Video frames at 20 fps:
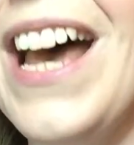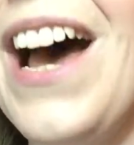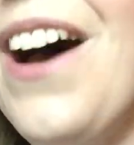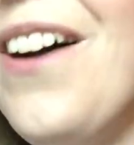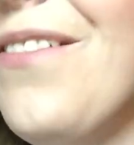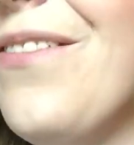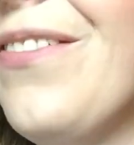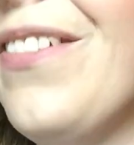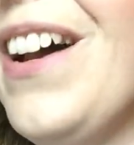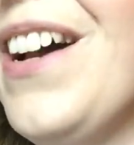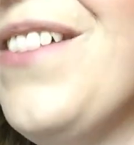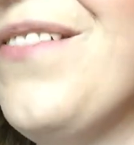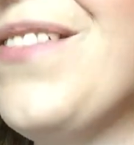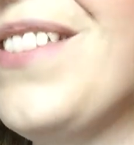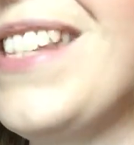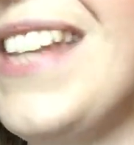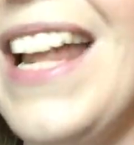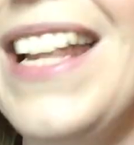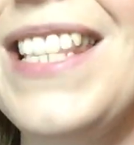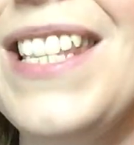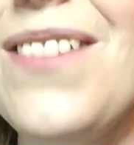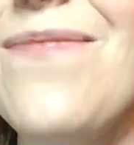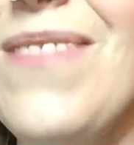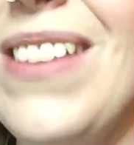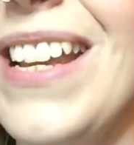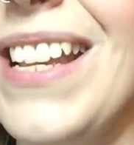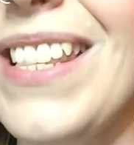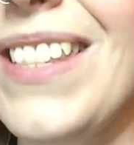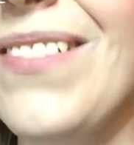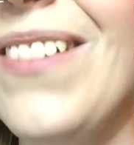have, have said to
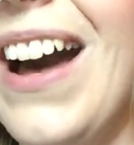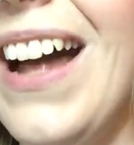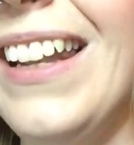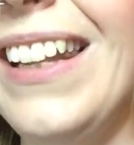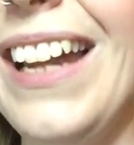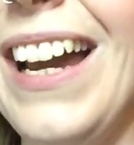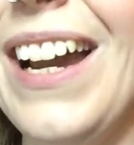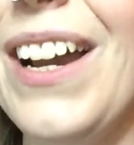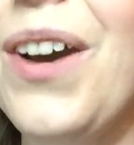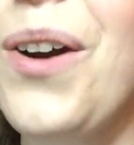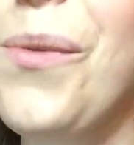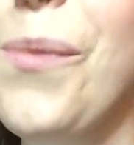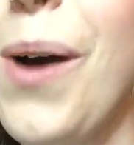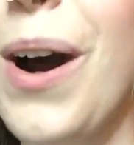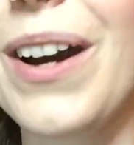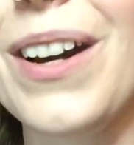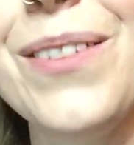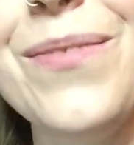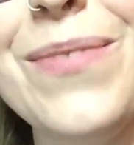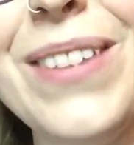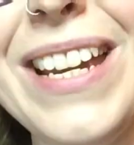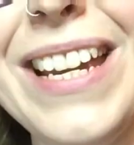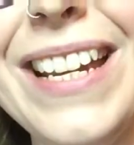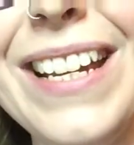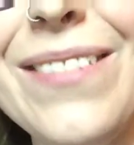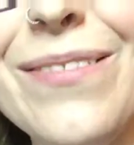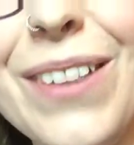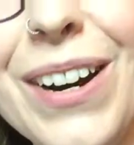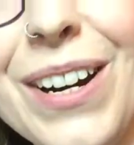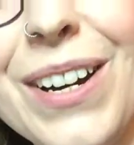me as well, like, what can
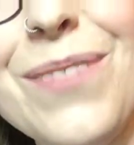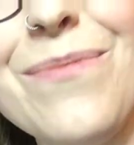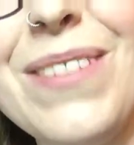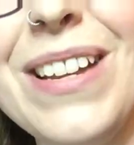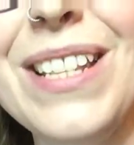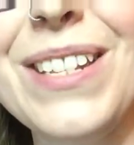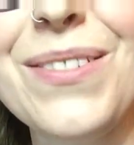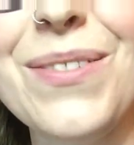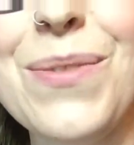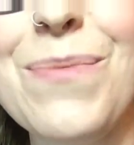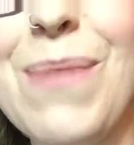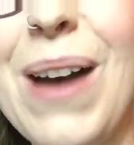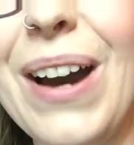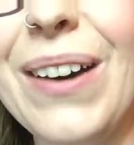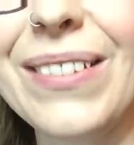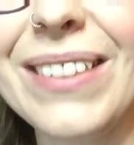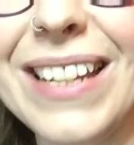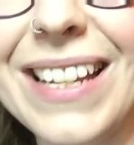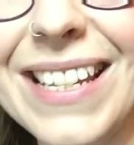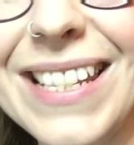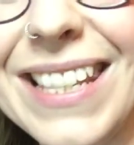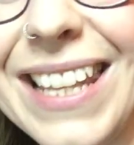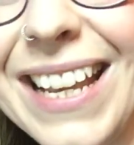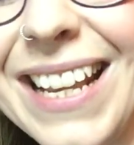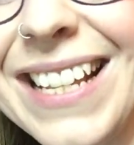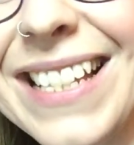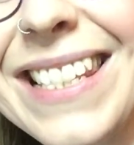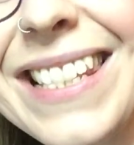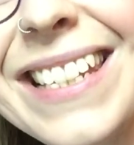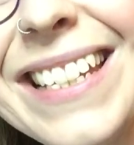we what can we do about these
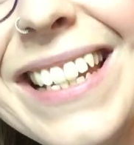things?